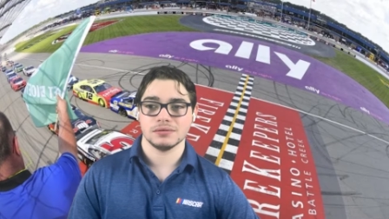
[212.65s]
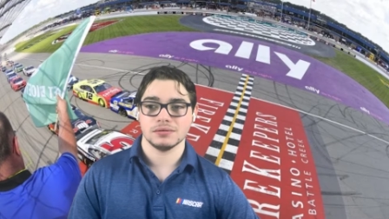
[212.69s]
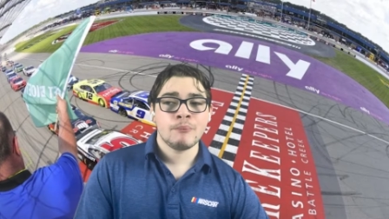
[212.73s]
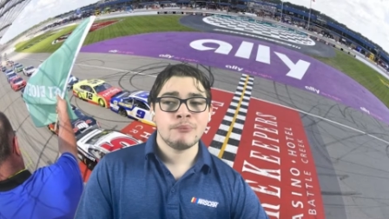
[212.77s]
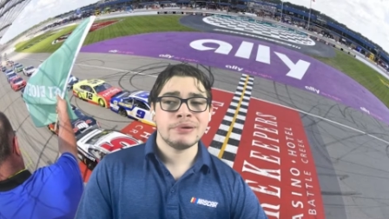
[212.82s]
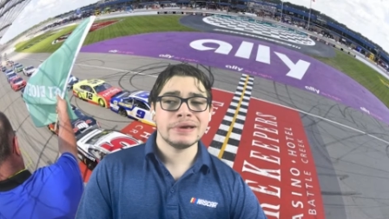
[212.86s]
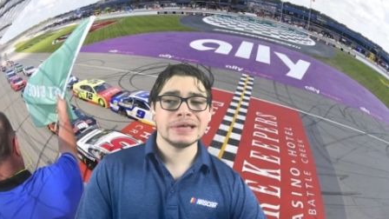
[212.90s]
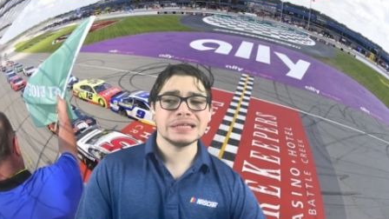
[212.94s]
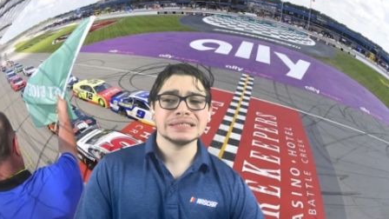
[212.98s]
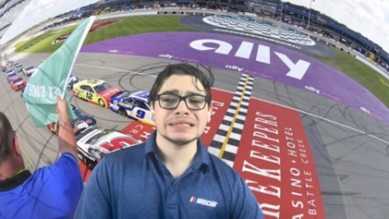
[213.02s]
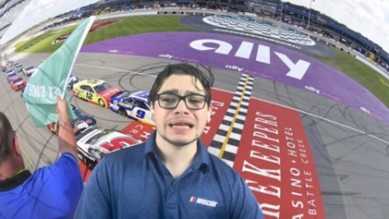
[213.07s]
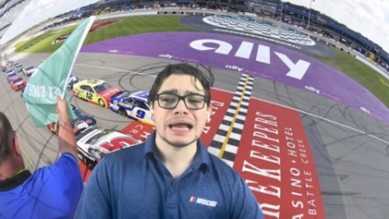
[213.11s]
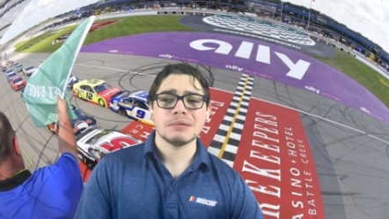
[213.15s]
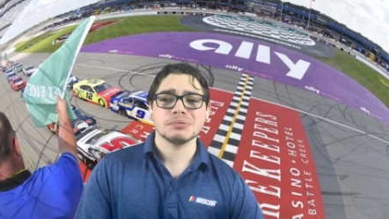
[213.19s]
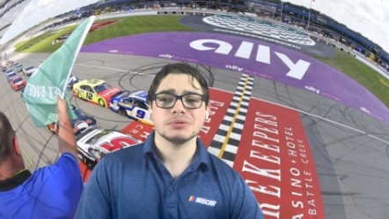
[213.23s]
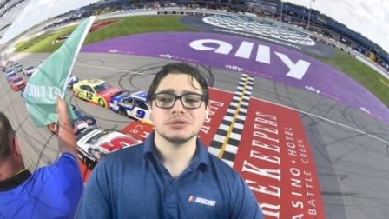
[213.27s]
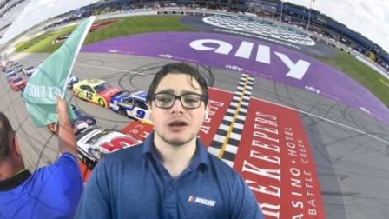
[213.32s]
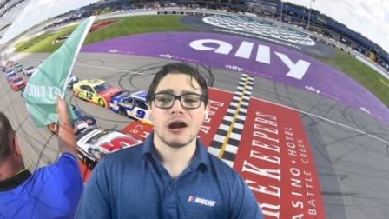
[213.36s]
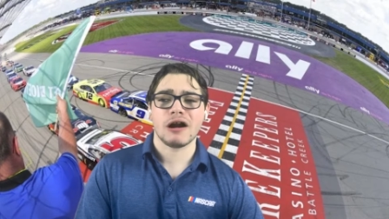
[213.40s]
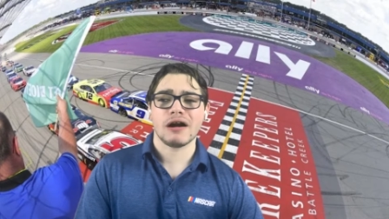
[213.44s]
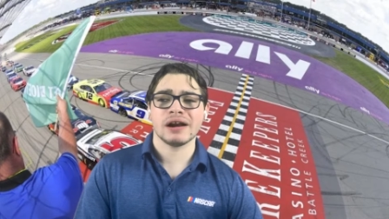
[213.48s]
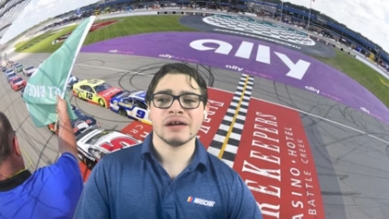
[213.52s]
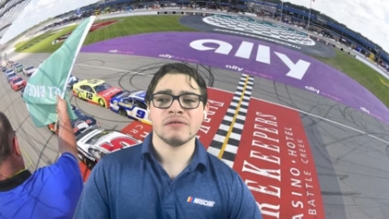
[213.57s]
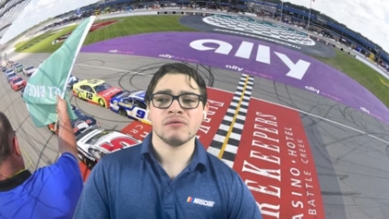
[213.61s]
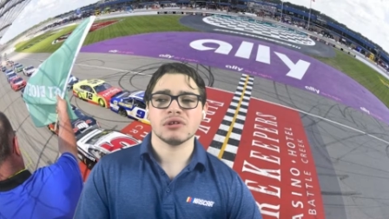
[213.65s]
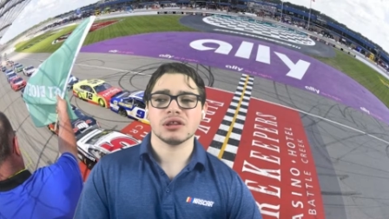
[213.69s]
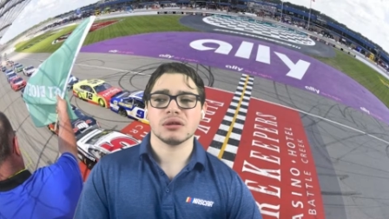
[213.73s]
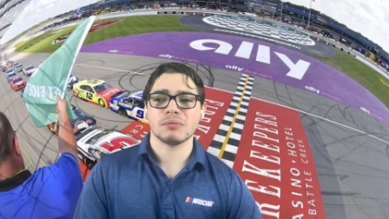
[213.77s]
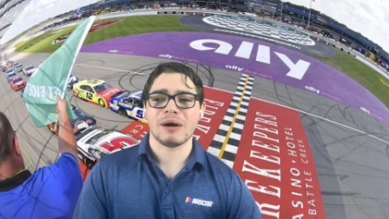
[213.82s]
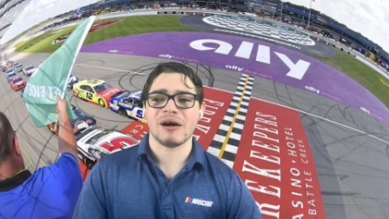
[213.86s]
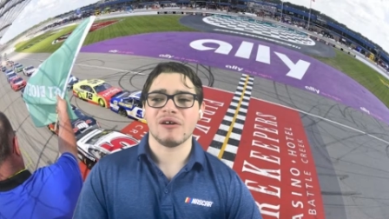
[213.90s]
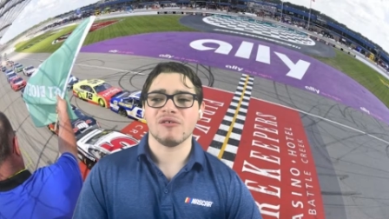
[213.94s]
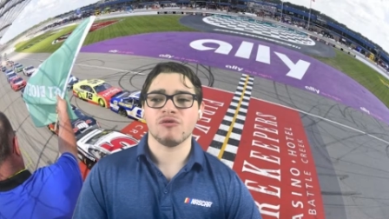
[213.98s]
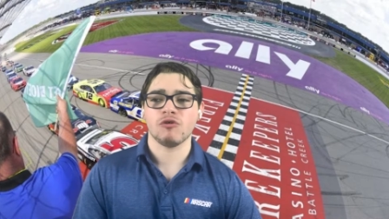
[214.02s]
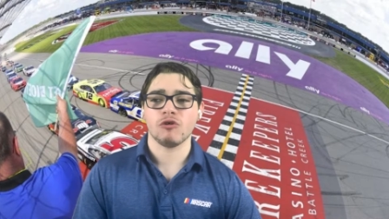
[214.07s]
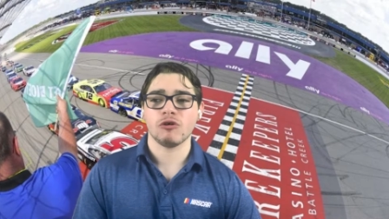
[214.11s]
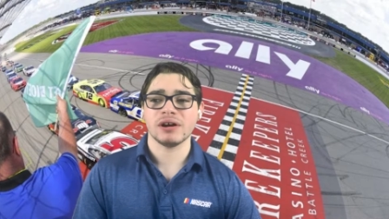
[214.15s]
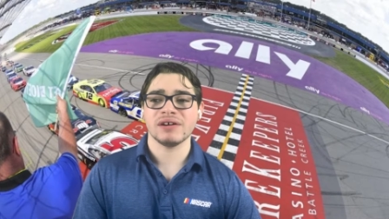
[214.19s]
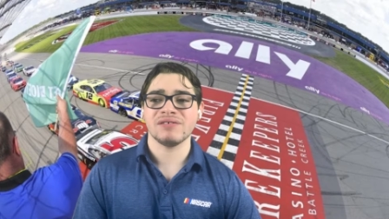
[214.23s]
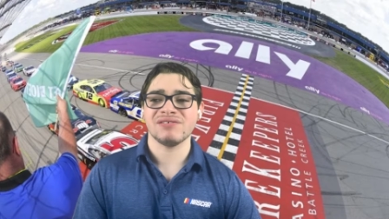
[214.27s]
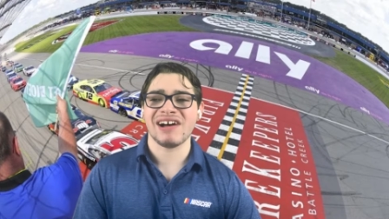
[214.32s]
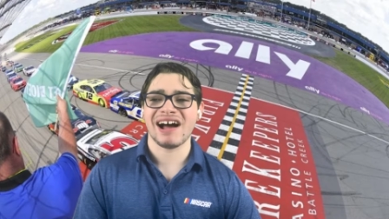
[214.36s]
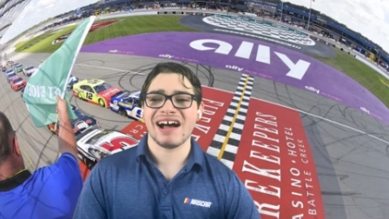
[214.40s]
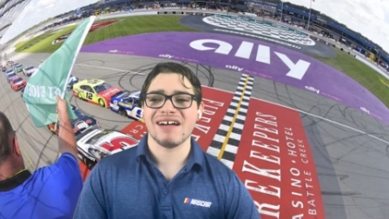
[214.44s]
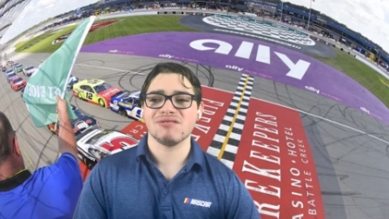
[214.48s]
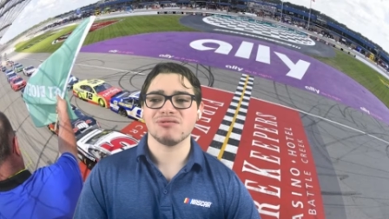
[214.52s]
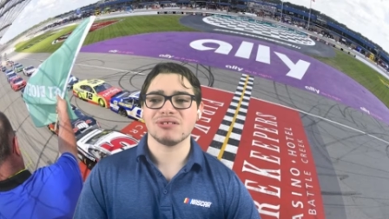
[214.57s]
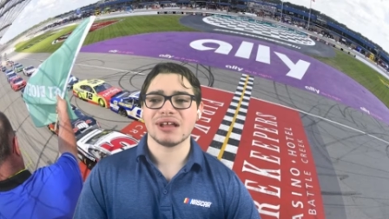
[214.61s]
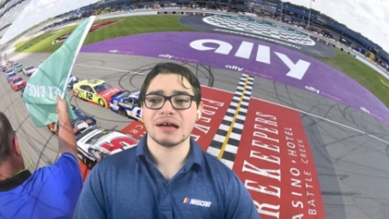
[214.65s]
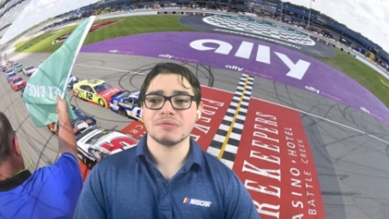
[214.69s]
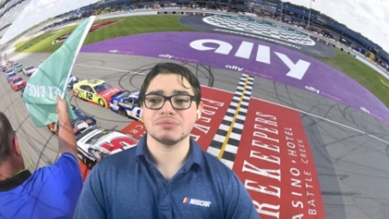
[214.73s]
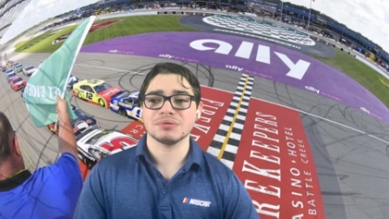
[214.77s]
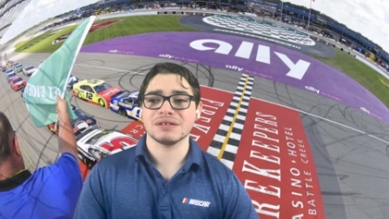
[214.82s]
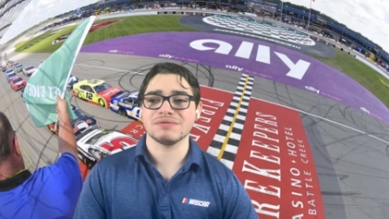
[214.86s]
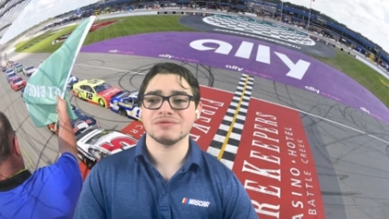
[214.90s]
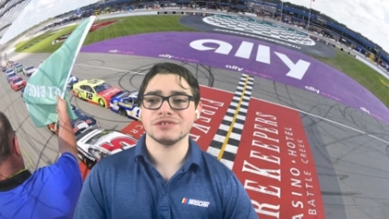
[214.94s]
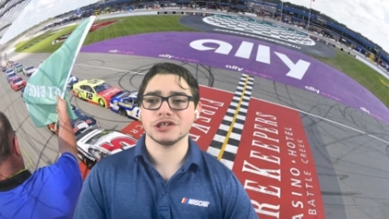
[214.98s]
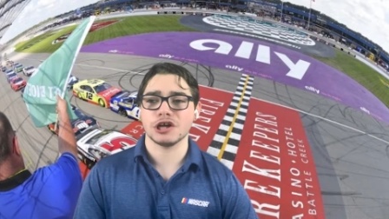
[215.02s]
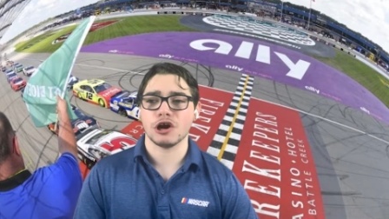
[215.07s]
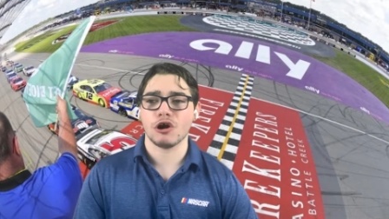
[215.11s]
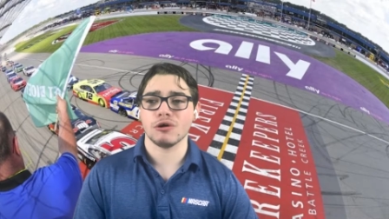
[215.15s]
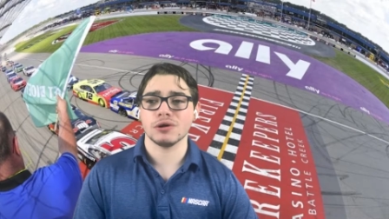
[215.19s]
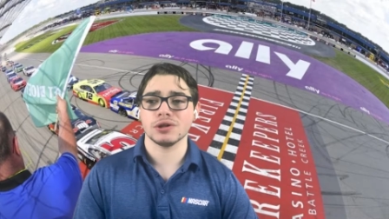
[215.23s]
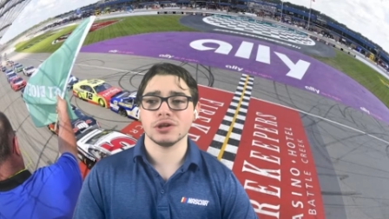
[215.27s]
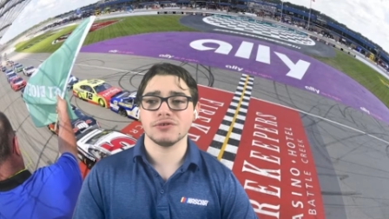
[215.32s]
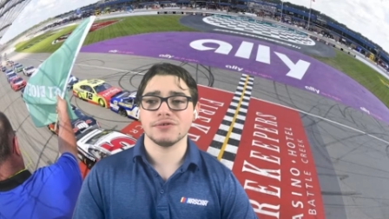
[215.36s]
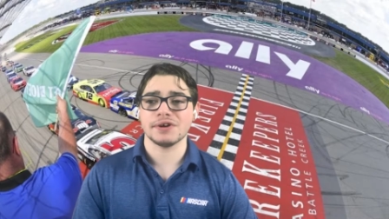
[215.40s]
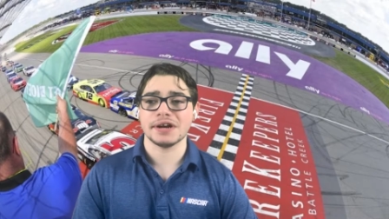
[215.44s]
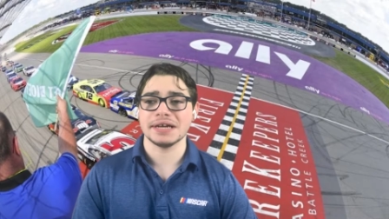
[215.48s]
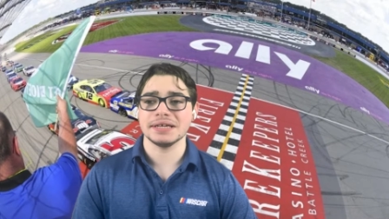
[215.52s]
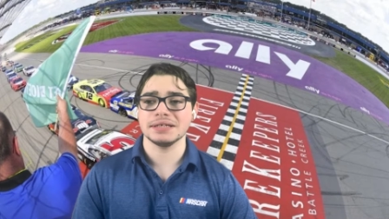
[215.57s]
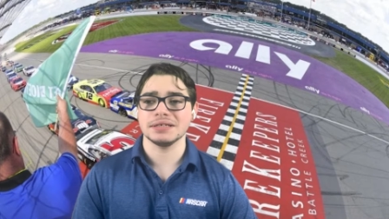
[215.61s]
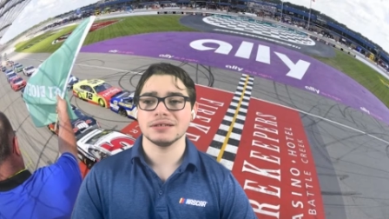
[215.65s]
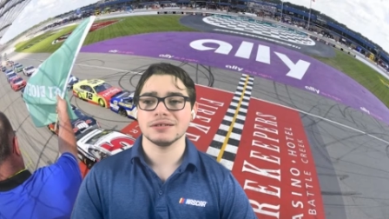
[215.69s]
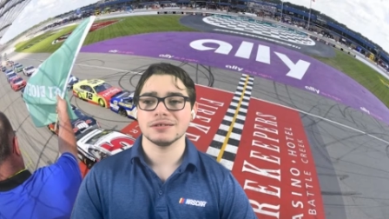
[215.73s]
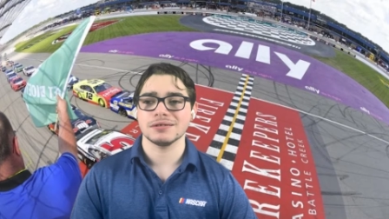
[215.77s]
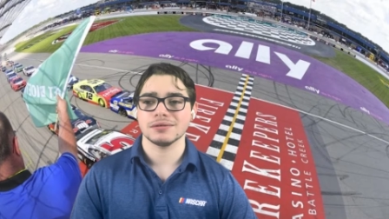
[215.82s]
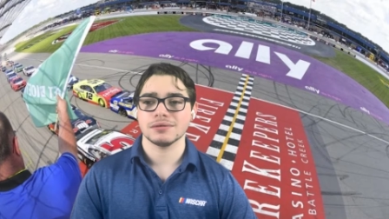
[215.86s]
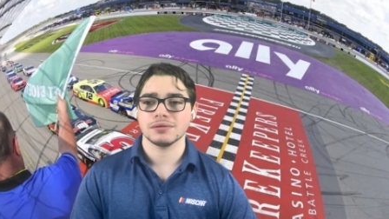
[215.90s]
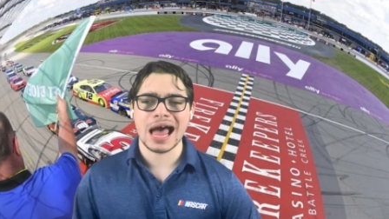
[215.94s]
Pit stop starting with about 45 laps left to go in the race.